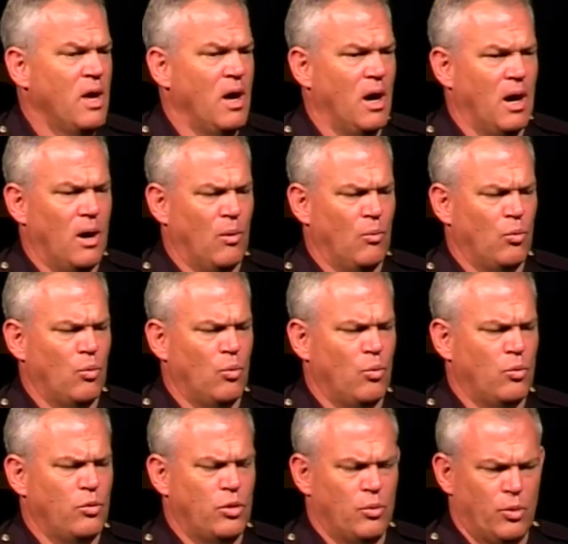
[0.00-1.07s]
Uh,
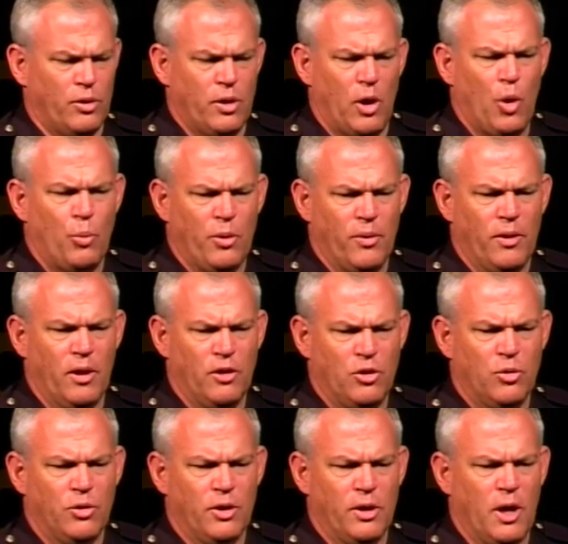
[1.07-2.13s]
you would open the
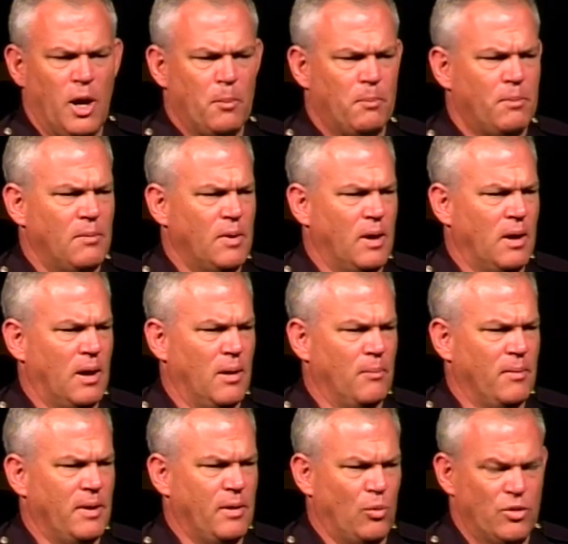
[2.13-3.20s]
unit up,
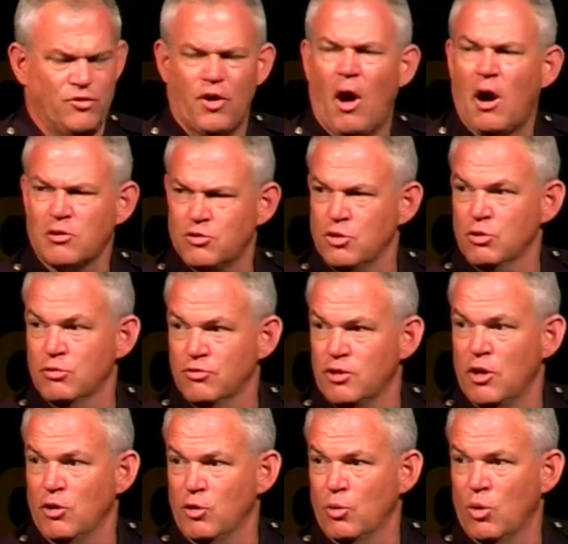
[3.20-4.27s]
um, it would talk to you and
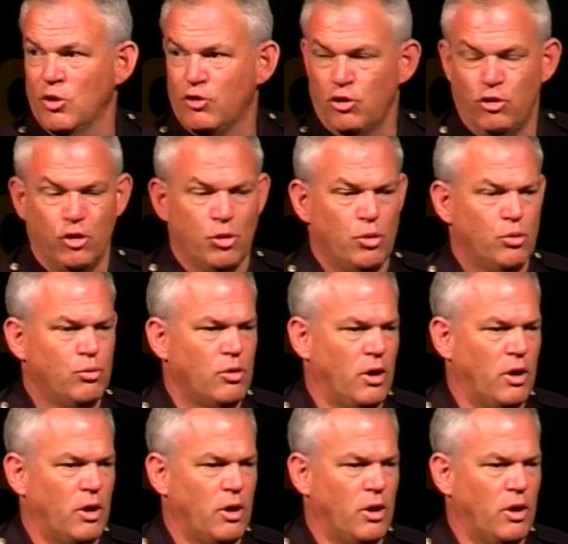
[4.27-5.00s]
tell you what to do.